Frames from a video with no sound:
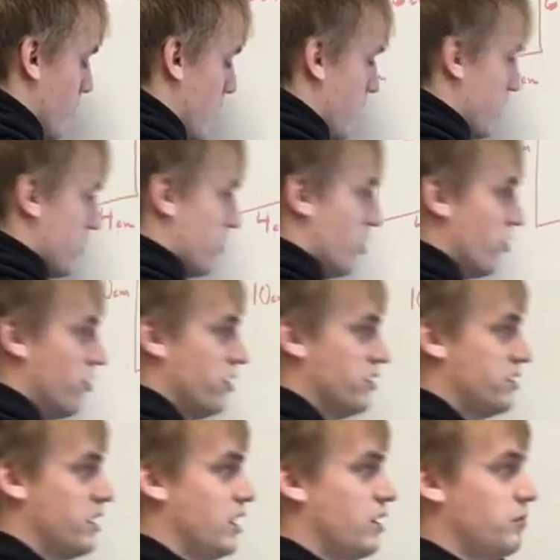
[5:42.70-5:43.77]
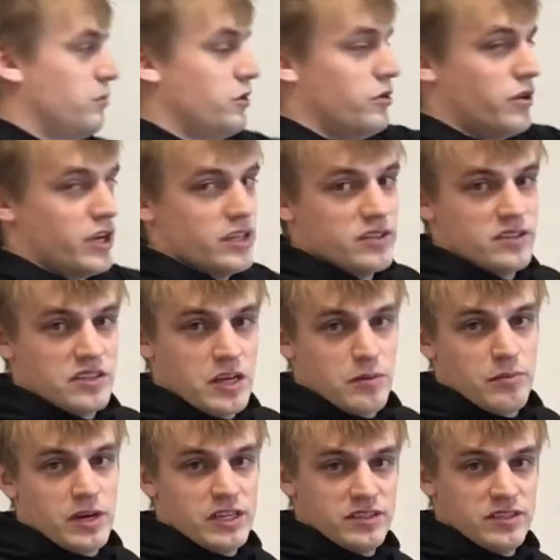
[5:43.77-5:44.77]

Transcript: Okay, and notice that I'm doing it step by